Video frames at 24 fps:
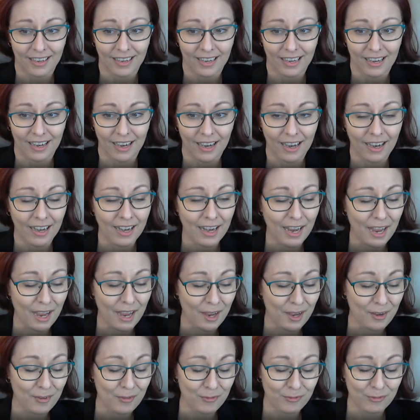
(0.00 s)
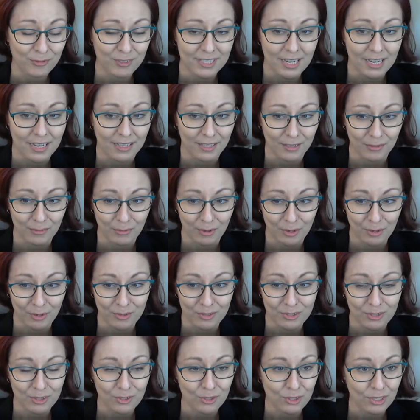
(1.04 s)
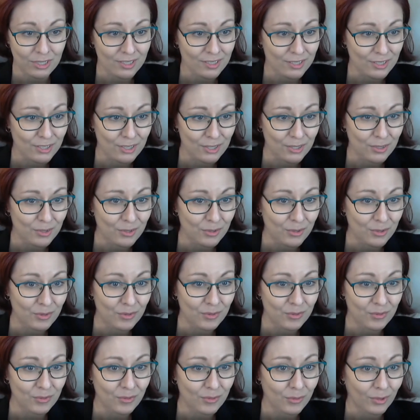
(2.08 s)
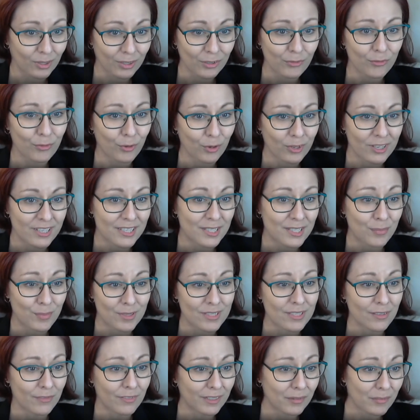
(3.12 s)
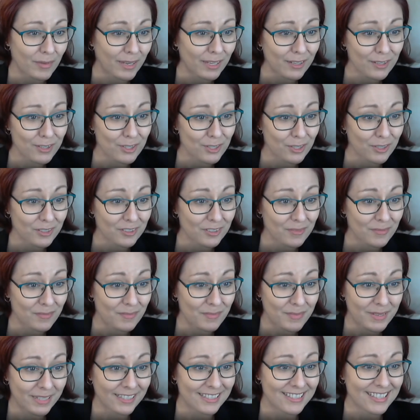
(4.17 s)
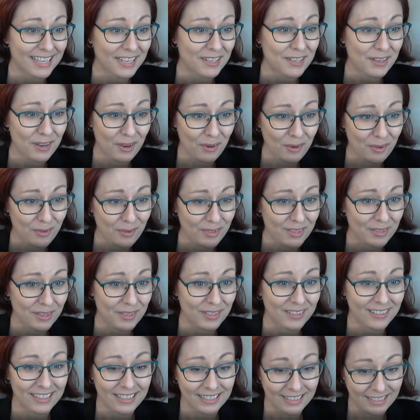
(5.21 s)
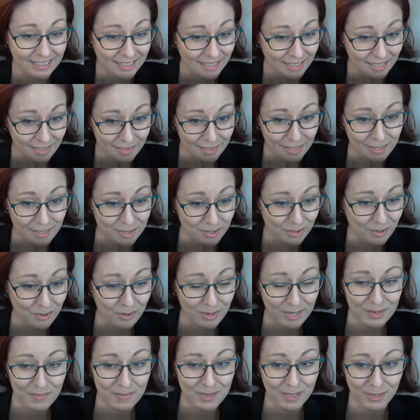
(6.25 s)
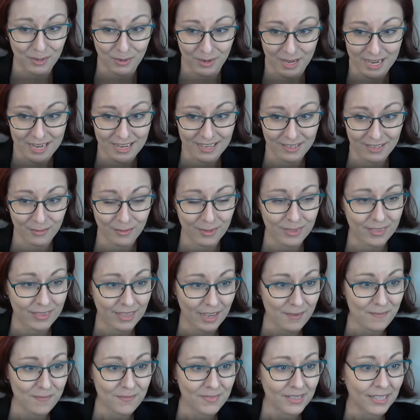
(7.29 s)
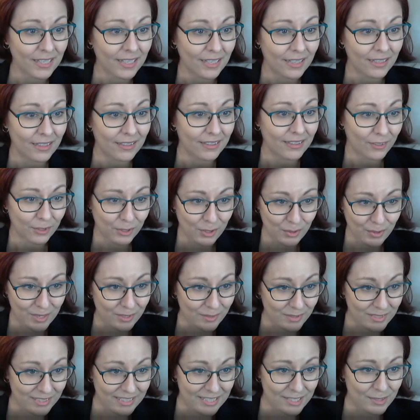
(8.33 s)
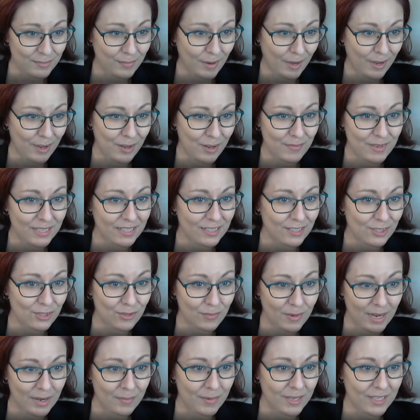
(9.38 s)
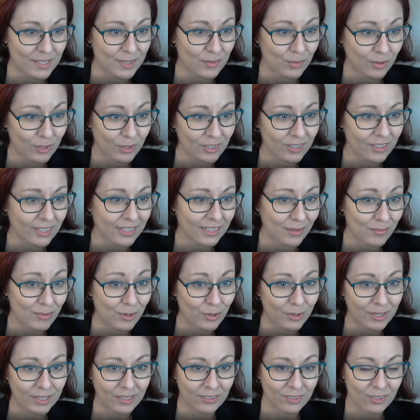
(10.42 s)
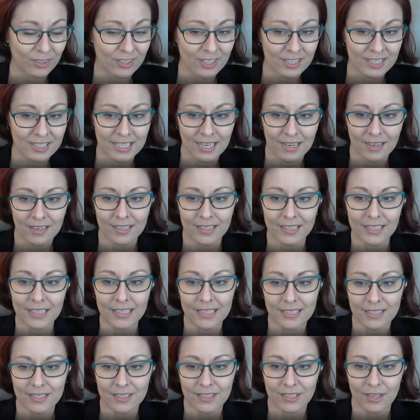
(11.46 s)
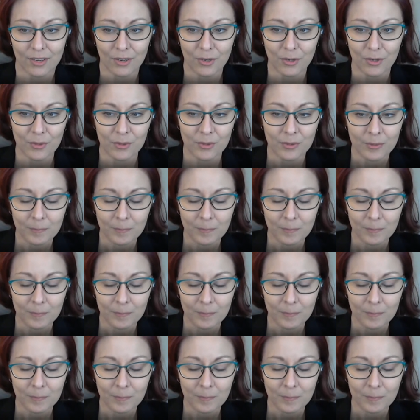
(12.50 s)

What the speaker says: have taken roles just to work for a specific manager because I know that things are going to be great with them. They're going to inspire me to do my best work, and I'm going to learn a ton. So,